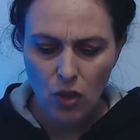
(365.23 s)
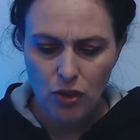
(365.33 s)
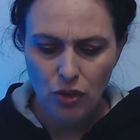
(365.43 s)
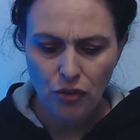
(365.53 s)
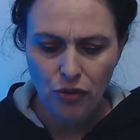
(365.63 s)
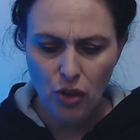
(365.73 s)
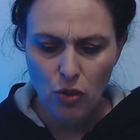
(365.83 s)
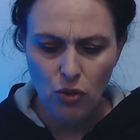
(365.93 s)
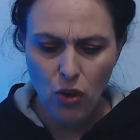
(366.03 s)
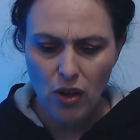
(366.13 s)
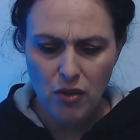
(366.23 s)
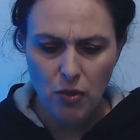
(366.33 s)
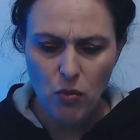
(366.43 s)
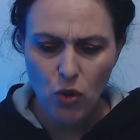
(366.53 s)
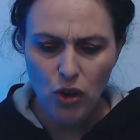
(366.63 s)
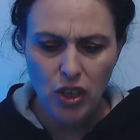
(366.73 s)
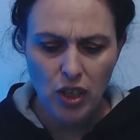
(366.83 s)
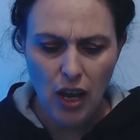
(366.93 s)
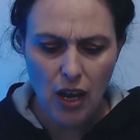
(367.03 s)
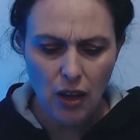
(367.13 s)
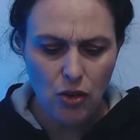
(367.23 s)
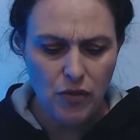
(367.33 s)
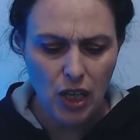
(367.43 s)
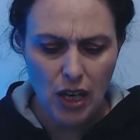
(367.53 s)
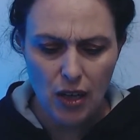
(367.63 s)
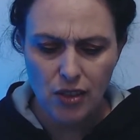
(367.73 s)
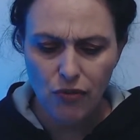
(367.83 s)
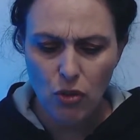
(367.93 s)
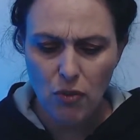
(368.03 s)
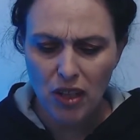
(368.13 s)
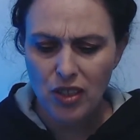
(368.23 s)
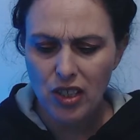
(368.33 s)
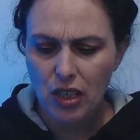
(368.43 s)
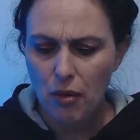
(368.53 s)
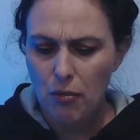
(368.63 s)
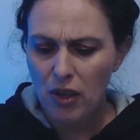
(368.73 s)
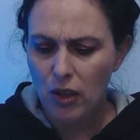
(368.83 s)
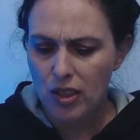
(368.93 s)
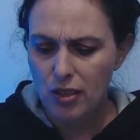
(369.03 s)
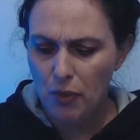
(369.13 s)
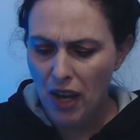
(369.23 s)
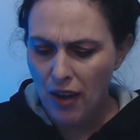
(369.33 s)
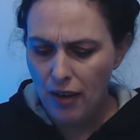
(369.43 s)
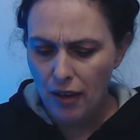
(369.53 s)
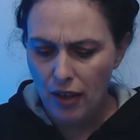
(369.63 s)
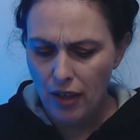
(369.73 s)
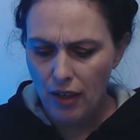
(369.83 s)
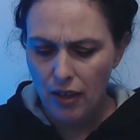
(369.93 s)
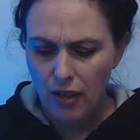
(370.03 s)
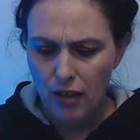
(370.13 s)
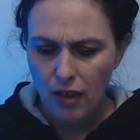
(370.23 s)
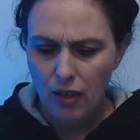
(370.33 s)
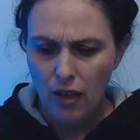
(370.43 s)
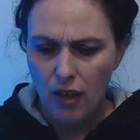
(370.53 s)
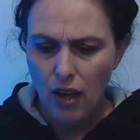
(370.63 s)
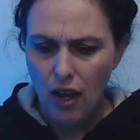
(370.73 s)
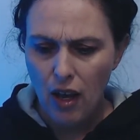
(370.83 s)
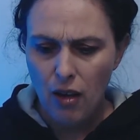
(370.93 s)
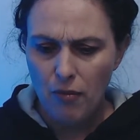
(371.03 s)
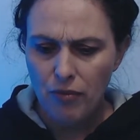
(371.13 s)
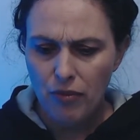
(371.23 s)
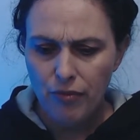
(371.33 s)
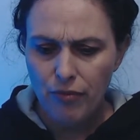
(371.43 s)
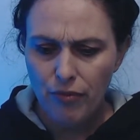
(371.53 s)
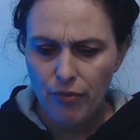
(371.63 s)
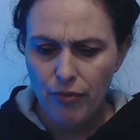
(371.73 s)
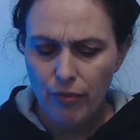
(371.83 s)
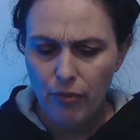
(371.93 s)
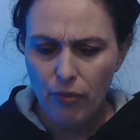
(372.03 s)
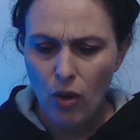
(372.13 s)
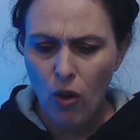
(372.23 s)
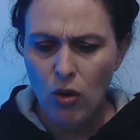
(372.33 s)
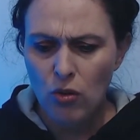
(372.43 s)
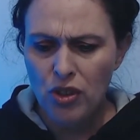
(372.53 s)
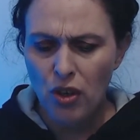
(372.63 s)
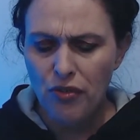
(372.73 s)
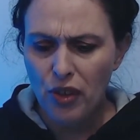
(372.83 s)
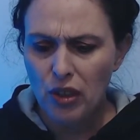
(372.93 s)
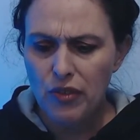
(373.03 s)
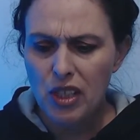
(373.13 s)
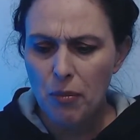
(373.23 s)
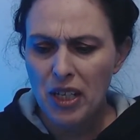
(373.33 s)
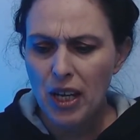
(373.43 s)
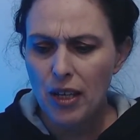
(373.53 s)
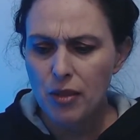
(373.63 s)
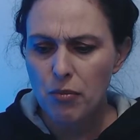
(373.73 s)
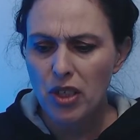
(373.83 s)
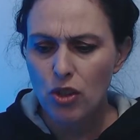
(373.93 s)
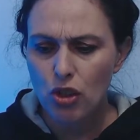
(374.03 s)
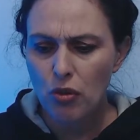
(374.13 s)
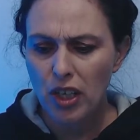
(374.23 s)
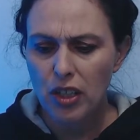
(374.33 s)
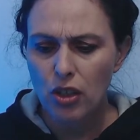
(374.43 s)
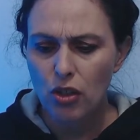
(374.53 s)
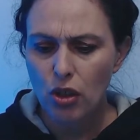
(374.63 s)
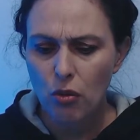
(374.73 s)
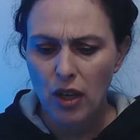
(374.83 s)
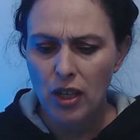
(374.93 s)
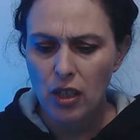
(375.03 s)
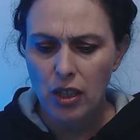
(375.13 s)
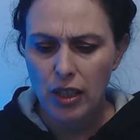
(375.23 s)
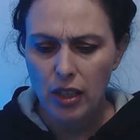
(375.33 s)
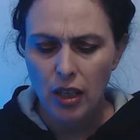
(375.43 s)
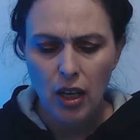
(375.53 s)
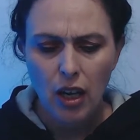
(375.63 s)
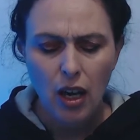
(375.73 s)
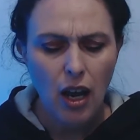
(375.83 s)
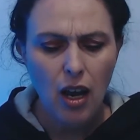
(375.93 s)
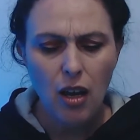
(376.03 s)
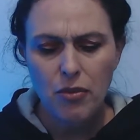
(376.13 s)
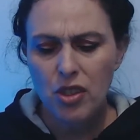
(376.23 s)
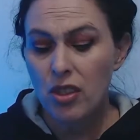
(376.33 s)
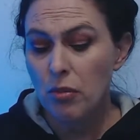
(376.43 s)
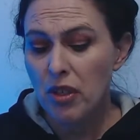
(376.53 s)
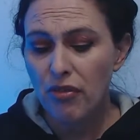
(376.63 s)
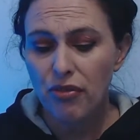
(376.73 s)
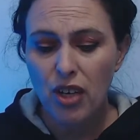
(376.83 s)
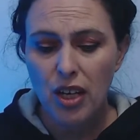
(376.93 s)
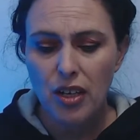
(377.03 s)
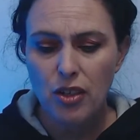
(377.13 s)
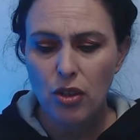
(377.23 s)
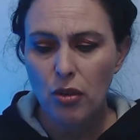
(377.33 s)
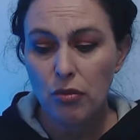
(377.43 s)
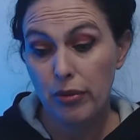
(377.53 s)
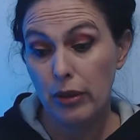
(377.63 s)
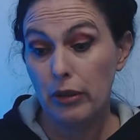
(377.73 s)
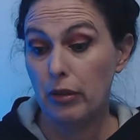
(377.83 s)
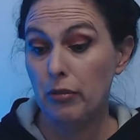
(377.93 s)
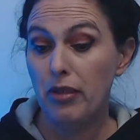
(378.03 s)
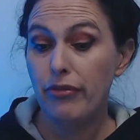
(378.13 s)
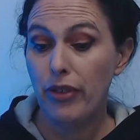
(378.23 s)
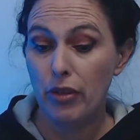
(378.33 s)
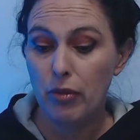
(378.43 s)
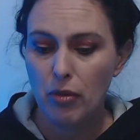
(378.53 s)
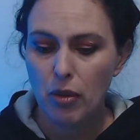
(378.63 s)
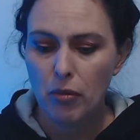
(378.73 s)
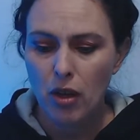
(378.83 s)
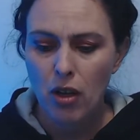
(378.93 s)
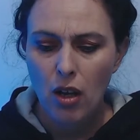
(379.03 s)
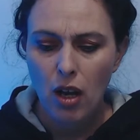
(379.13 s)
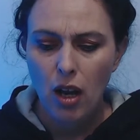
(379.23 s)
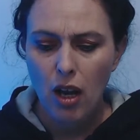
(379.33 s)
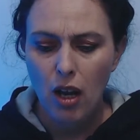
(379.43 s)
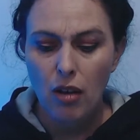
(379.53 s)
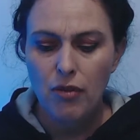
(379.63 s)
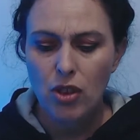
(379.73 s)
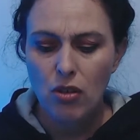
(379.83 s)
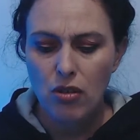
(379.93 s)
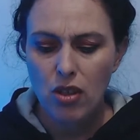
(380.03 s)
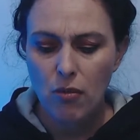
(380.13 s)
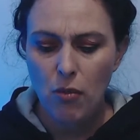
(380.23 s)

do feel like you've been working hard over the last few months to get balance back. I also feel if somebody hasn't been treating you correctly, this could be a friend, it could be a family member, you've